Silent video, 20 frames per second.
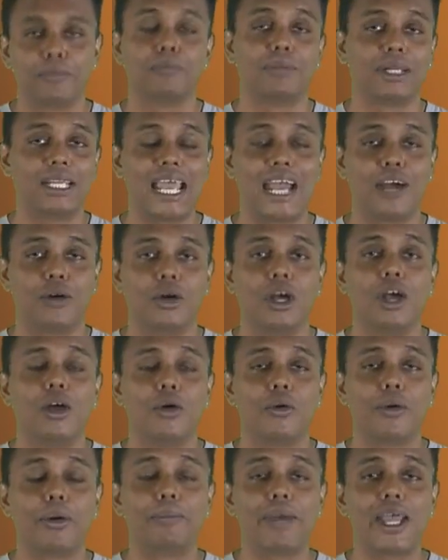But now,
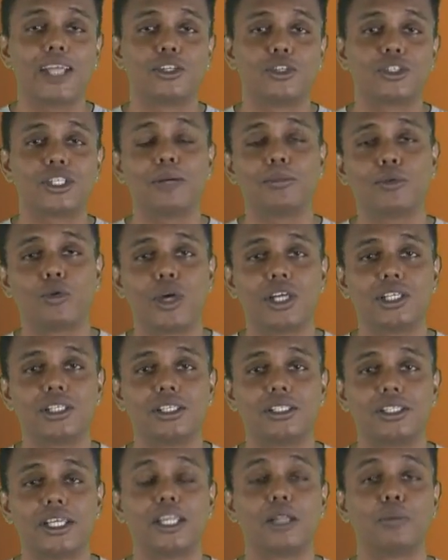we are back to some
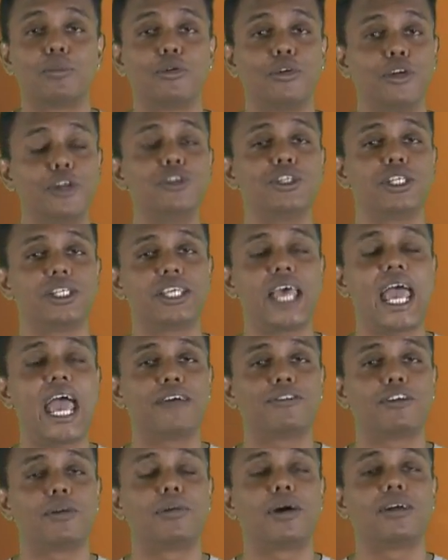questions that the producers
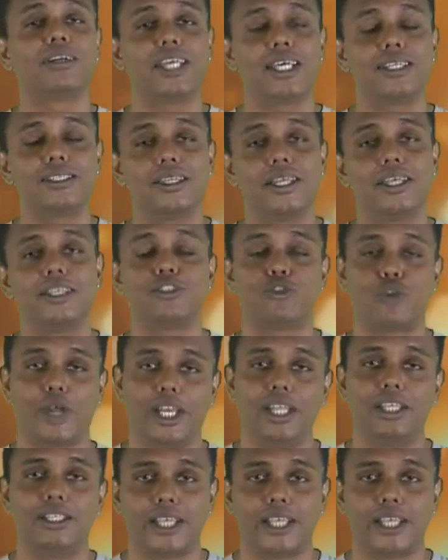have about yesterday's training